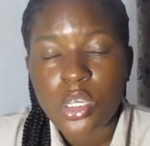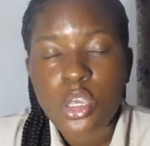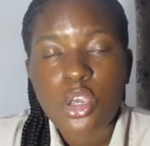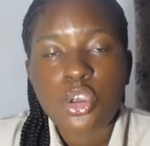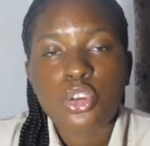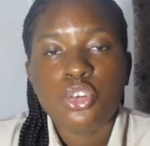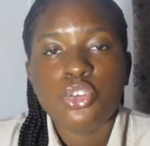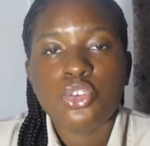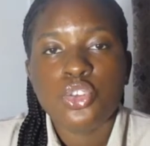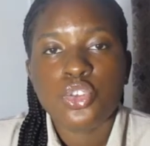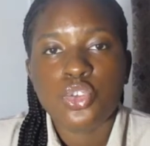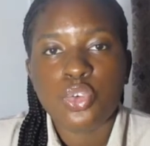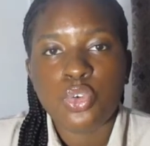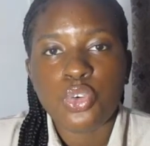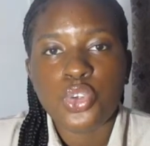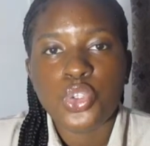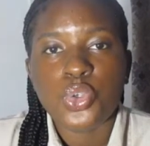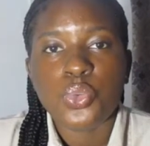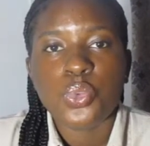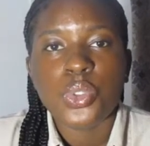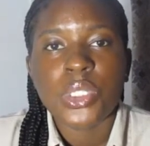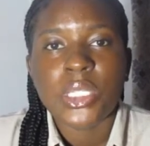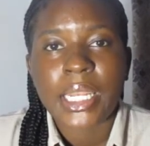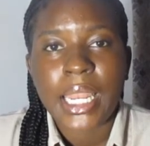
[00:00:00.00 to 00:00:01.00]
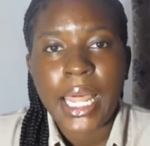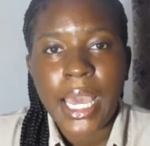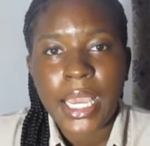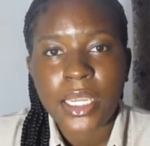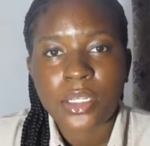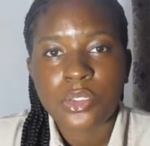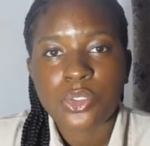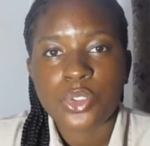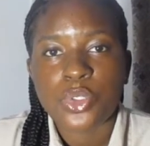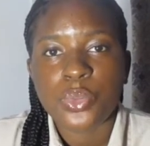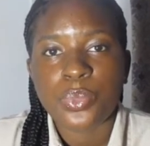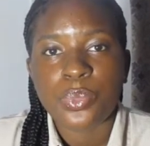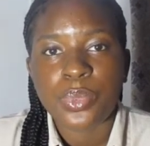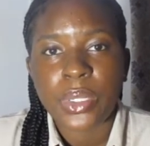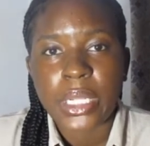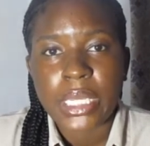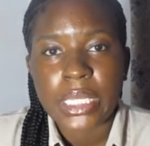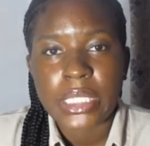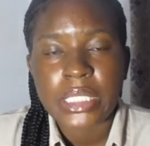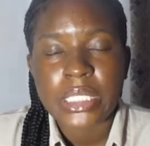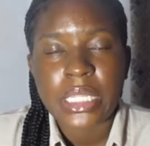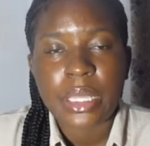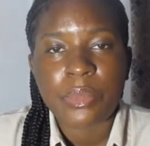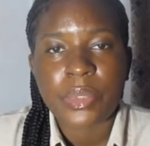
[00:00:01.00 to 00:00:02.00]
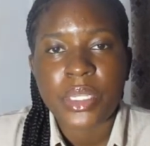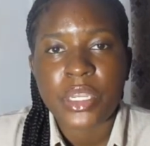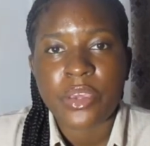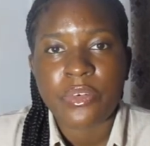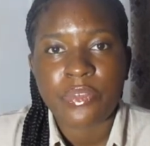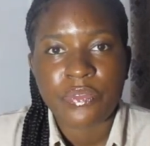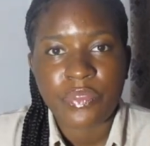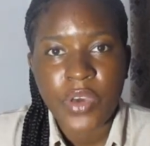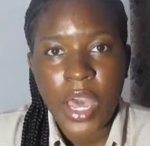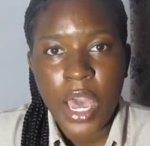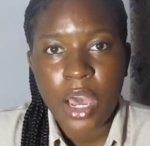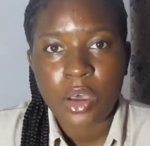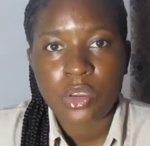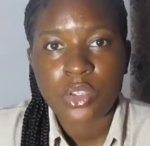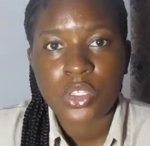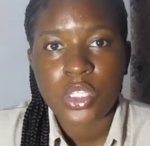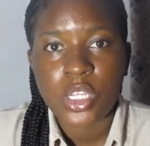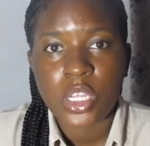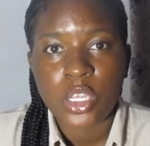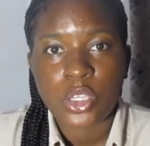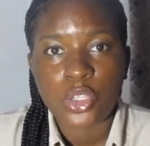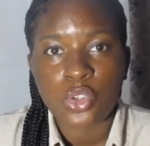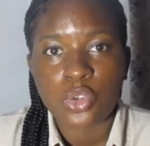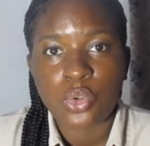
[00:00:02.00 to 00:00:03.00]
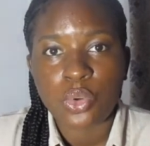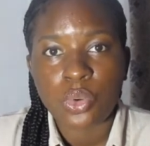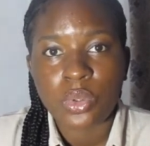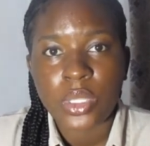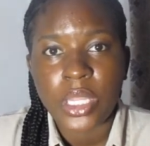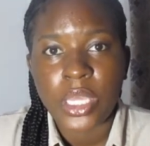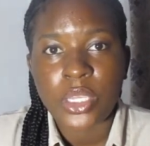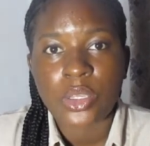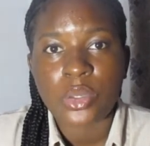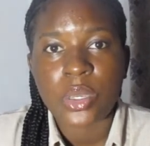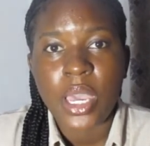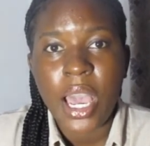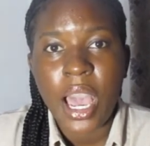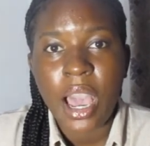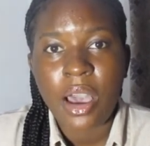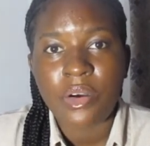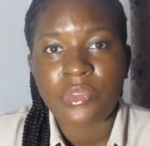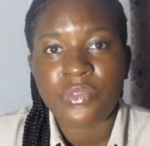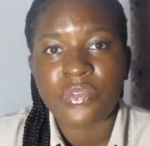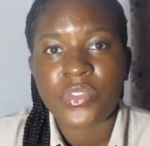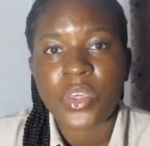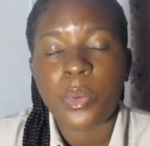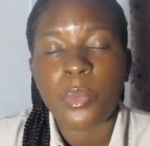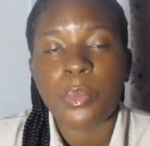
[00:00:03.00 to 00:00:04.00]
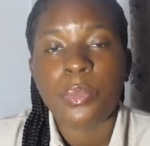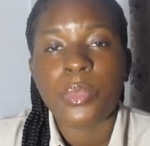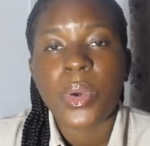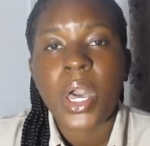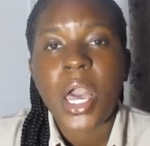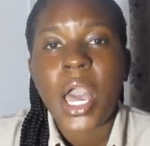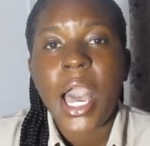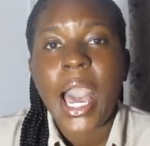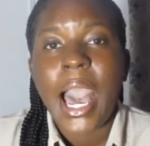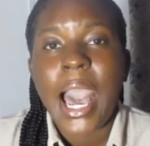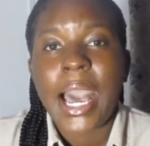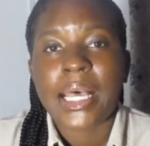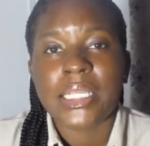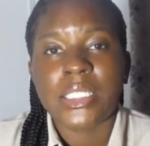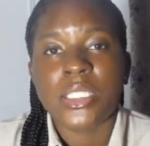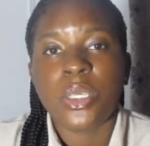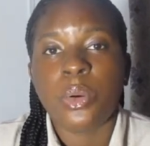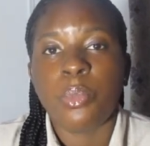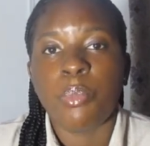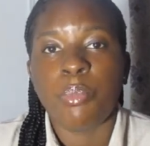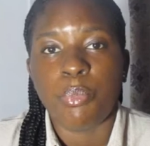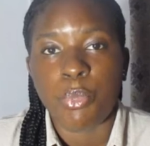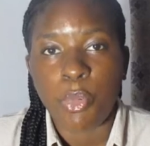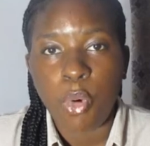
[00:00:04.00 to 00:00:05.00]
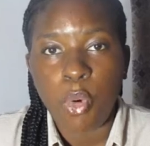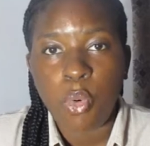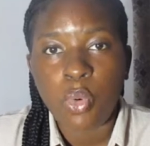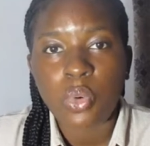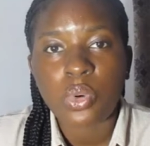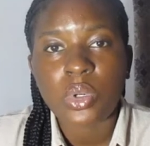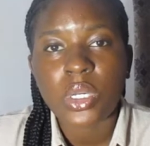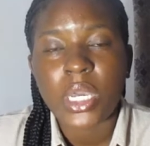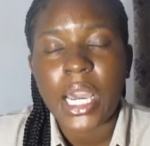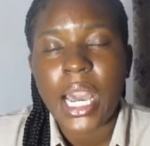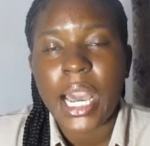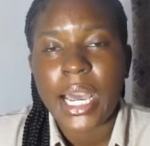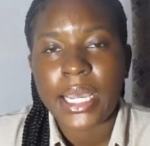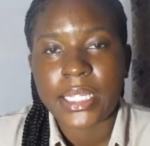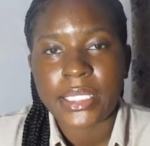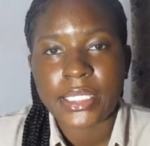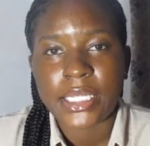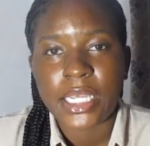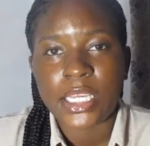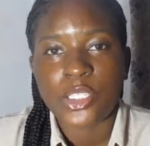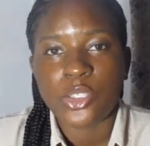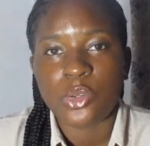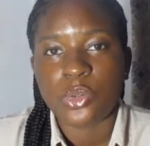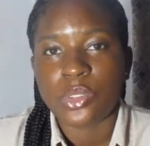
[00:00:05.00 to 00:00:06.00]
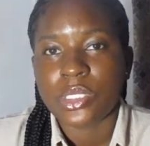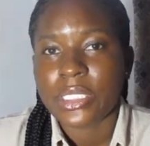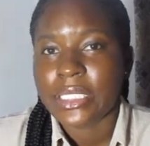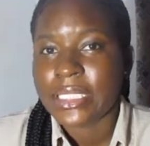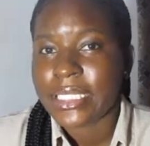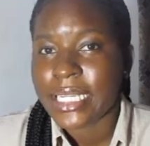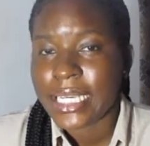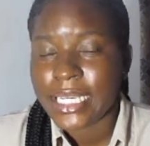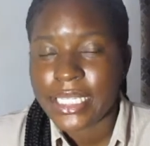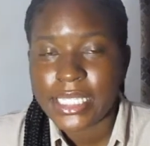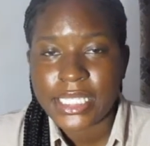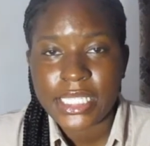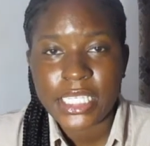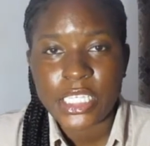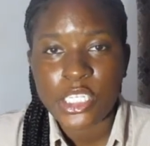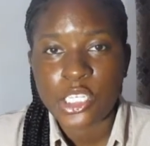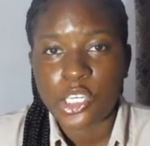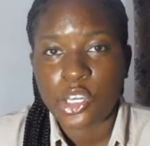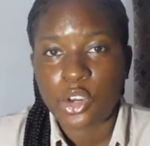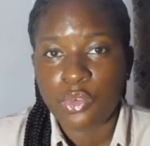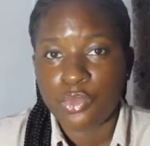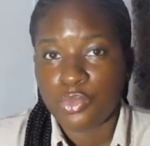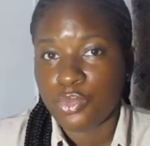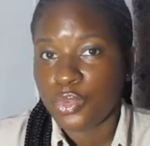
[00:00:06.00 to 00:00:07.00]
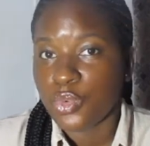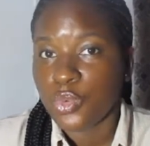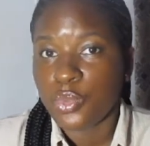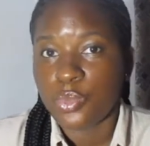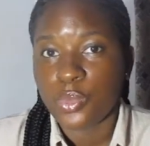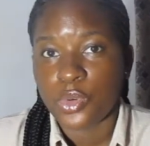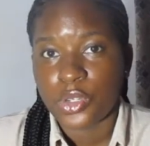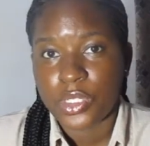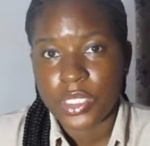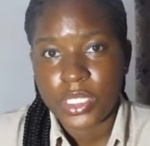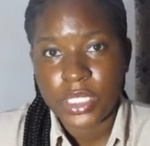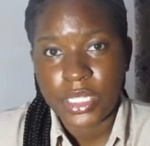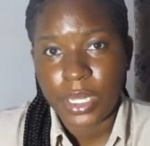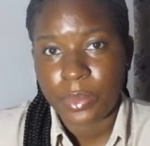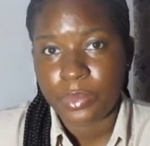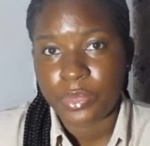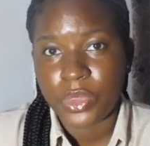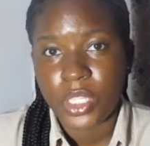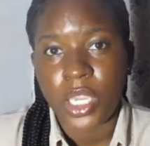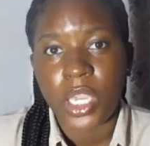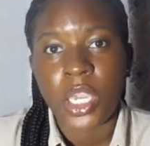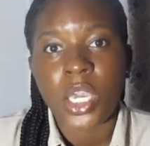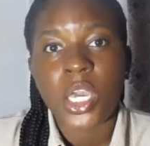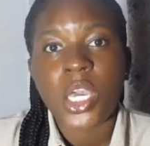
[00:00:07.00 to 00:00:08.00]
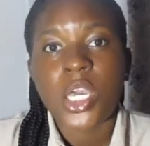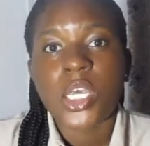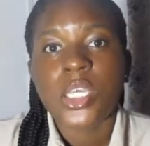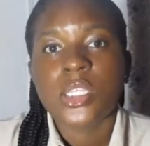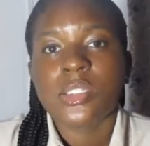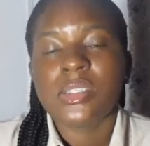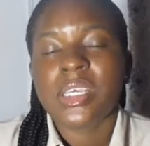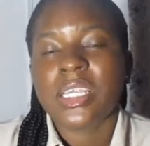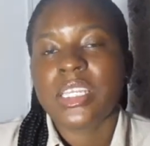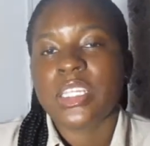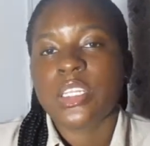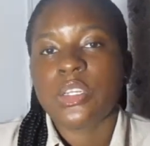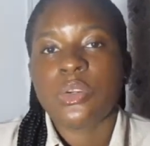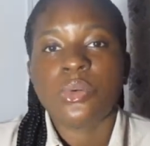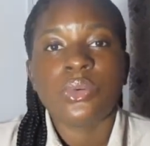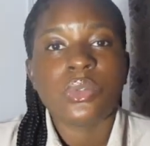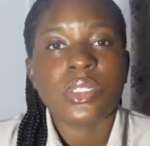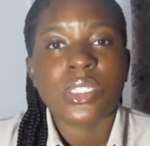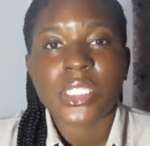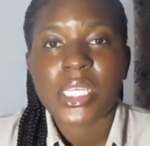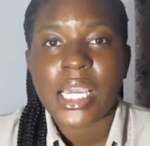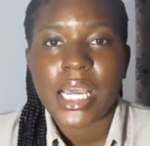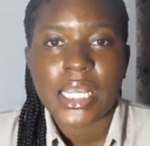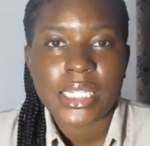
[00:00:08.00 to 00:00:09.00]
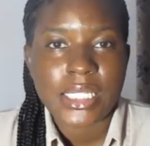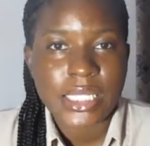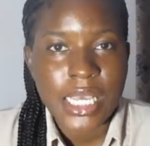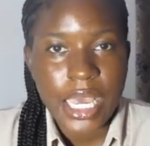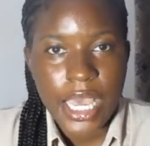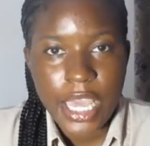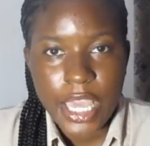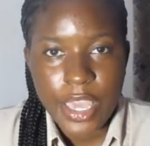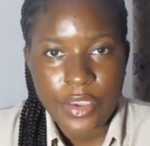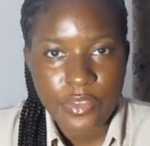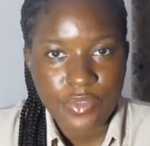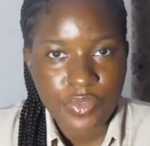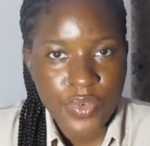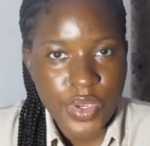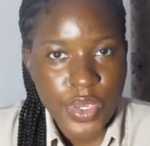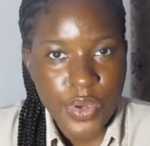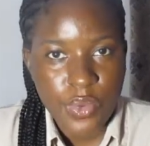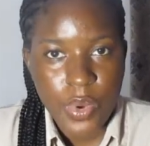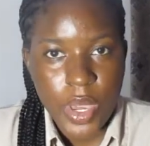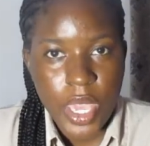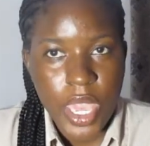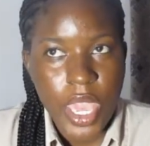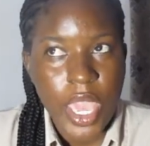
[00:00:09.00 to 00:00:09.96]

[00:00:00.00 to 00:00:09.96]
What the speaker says: So you would like to place them in a file so that you know that you have them as a bulk under your desk in your room or something, so that they don't scatter everywhere.